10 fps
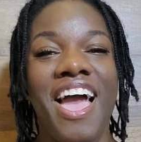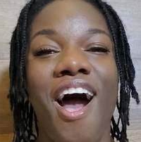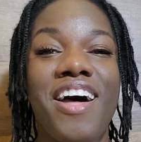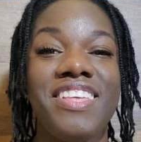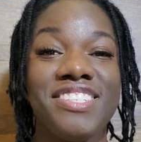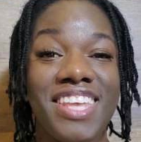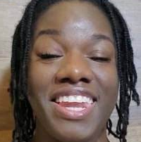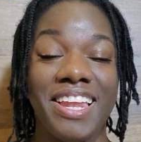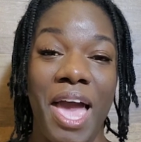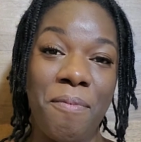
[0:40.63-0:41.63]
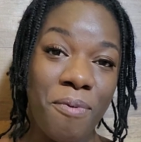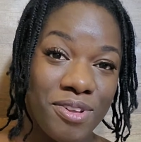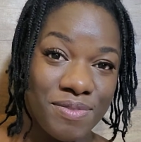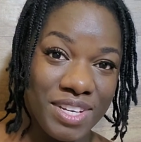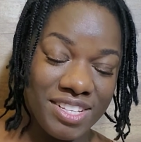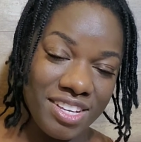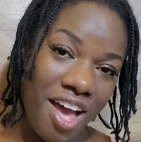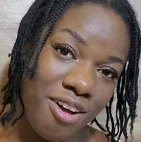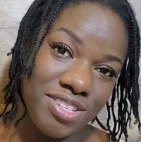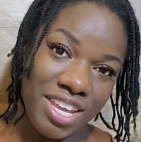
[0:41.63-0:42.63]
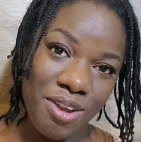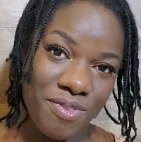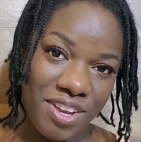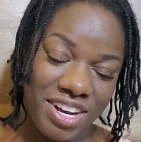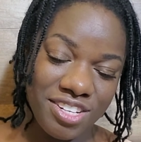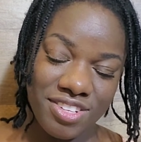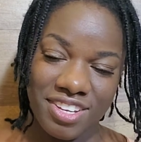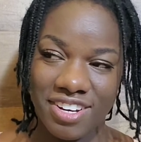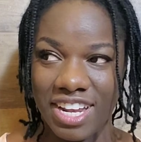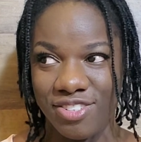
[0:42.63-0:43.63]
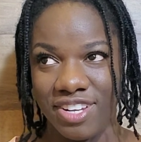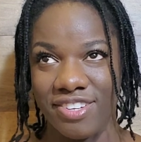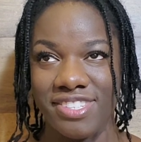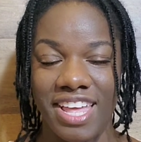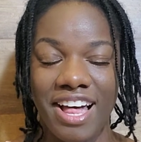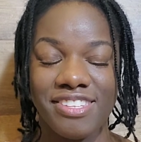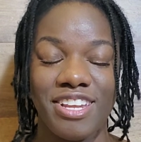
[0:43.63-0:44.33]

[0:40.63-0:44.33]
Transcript: On this channel, I post videos on how to care for your natural hairstyles,